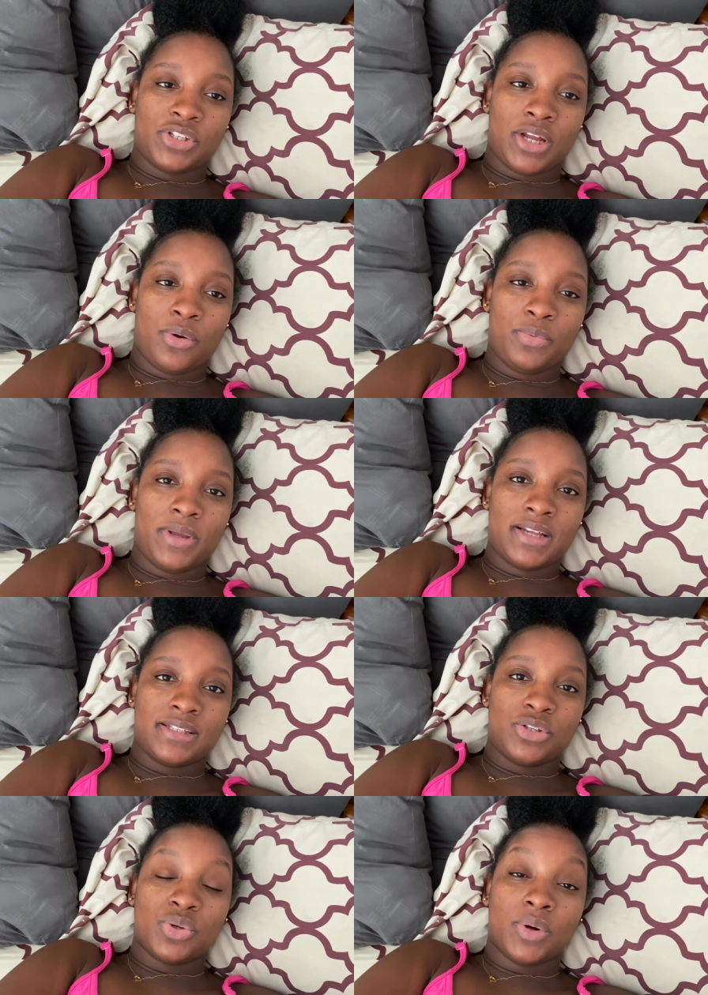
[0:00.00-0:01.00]
I hope you guys
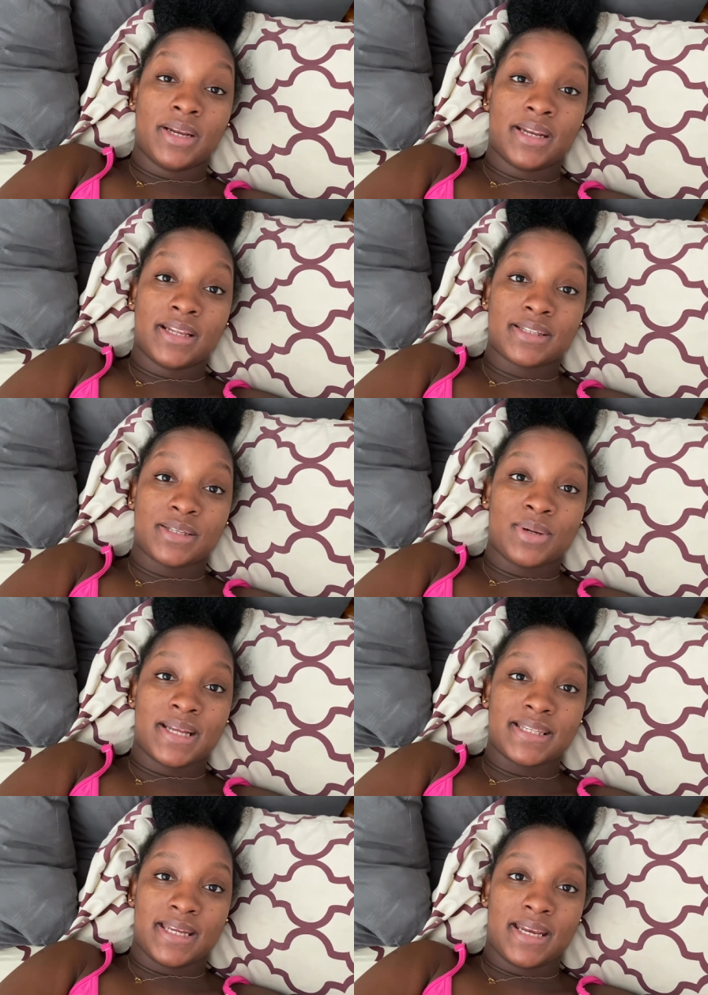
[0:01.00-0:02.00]
enjoyed, and I'll see you guys
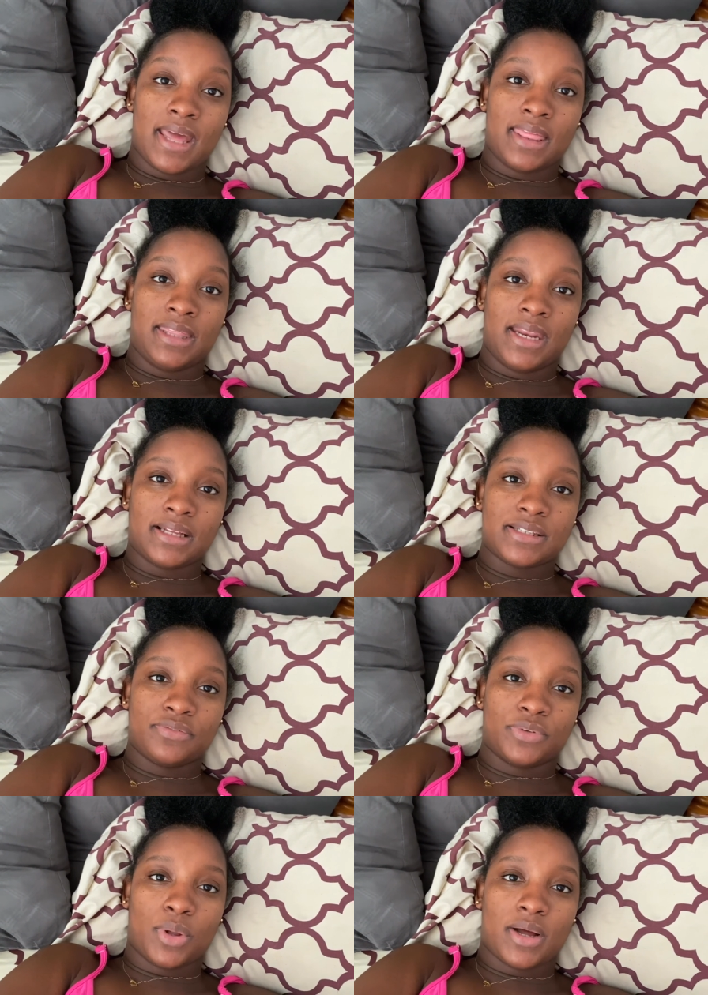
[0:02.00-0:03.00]
in the next
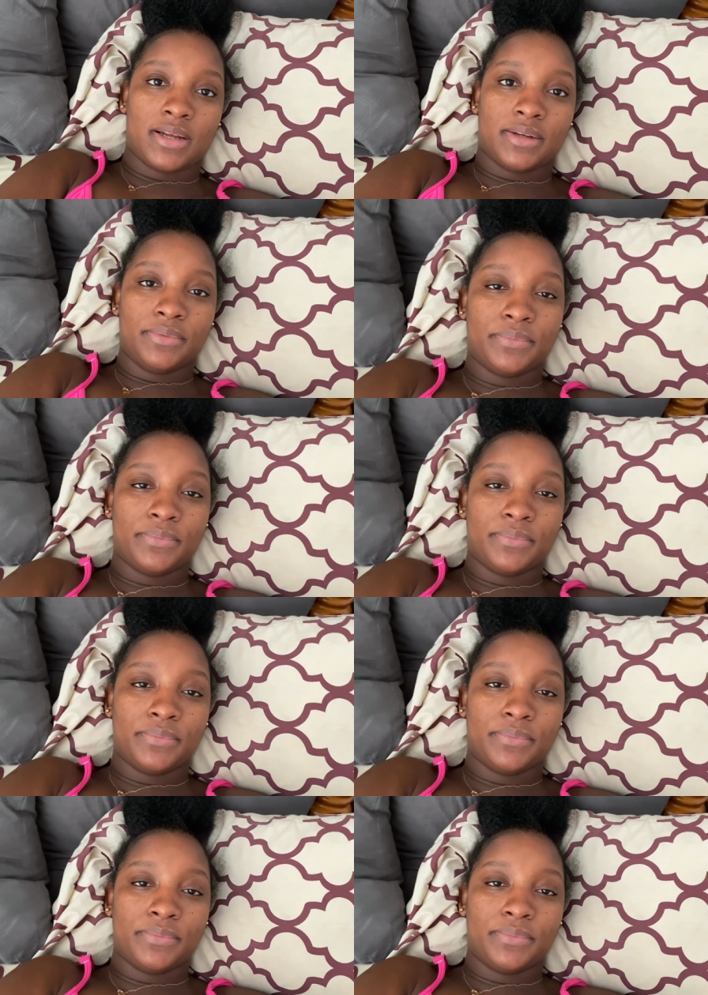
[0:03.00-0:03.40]
vlog.